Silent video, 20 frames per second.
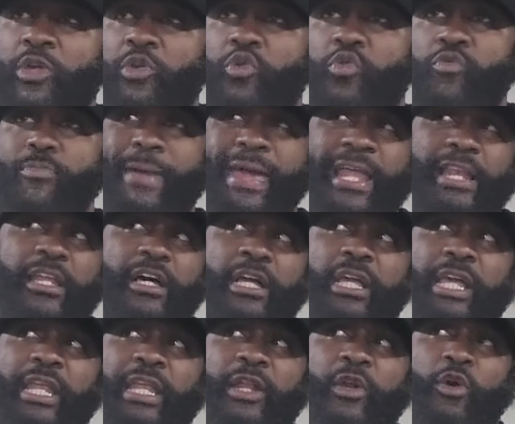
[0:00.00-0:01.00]
You may
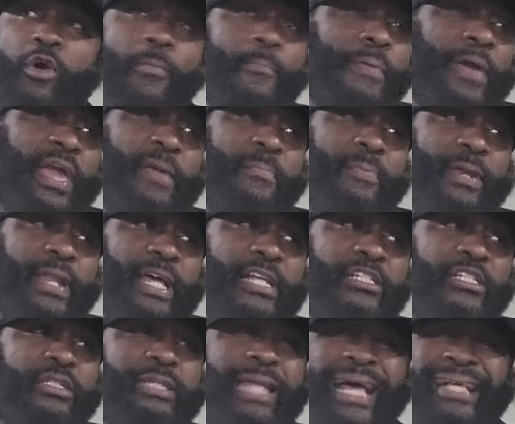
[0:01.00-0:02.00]
look at it on paper
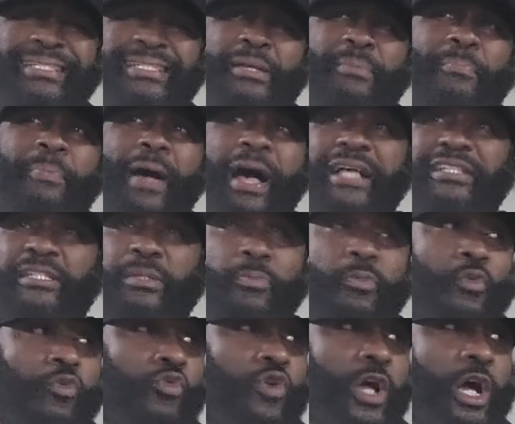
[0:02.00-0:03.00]
that's
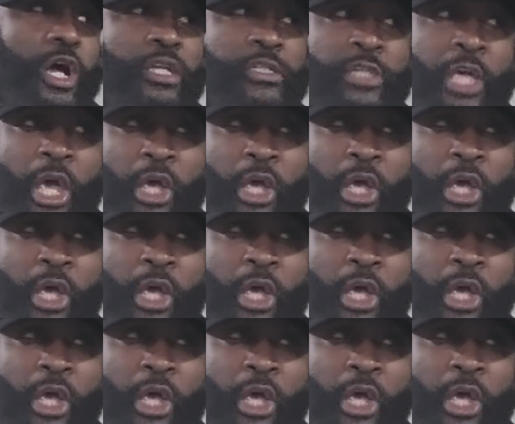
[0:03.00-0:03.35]
impossible because,